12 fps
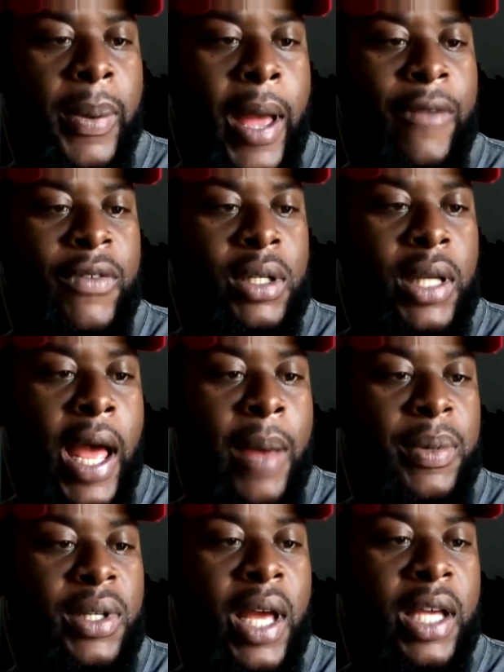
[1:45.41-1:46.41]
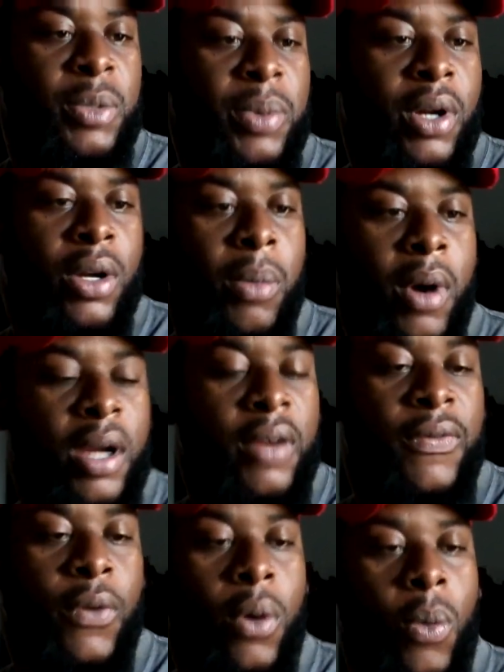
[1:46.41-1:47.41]
Happy Jack's been on the market
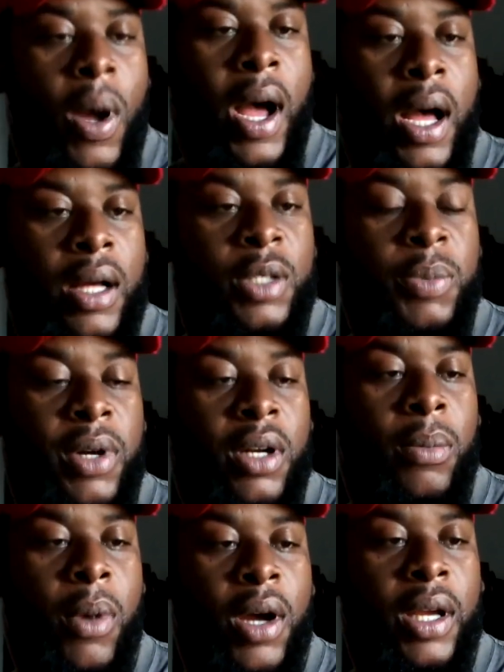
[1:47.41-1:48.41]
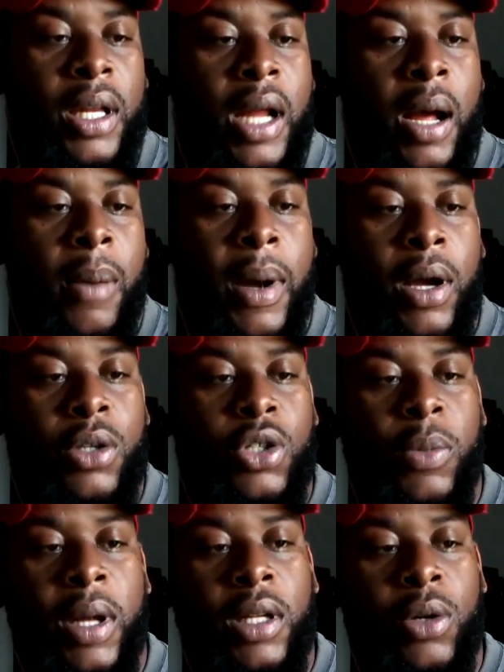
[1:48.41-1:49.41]
for a while. It's been on the market. I go to
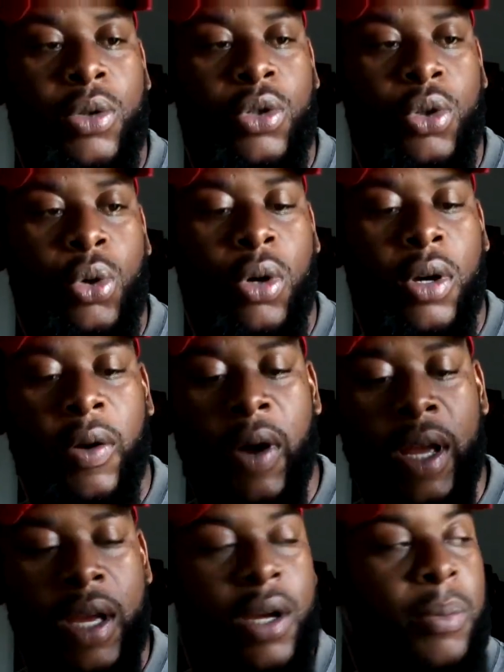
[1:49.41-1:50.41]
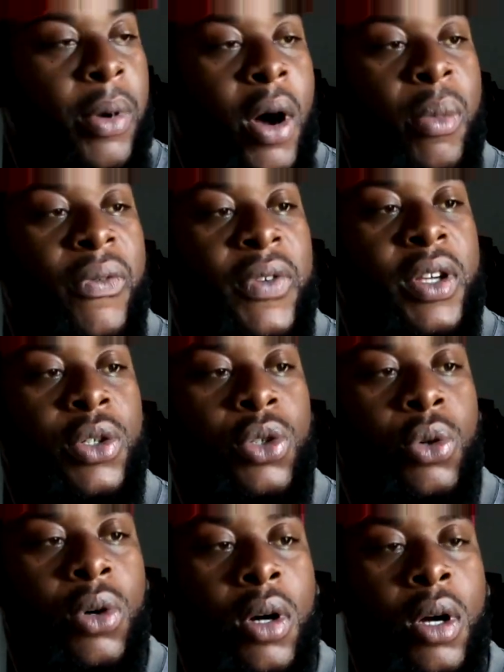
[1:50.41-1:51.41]
my local store right here at Palmer Feed
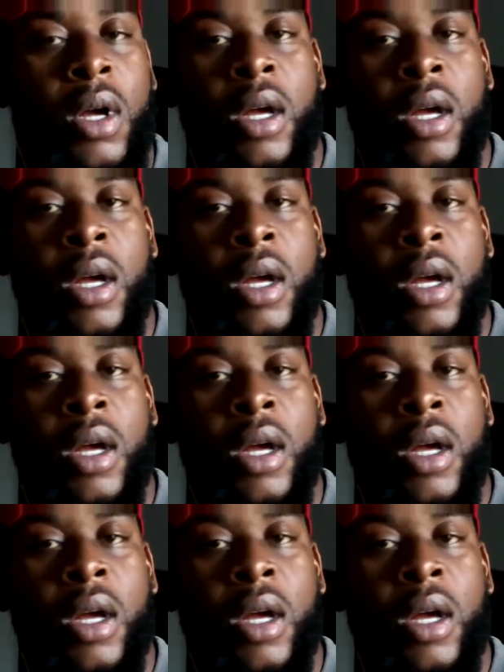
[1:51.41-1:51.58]
Store.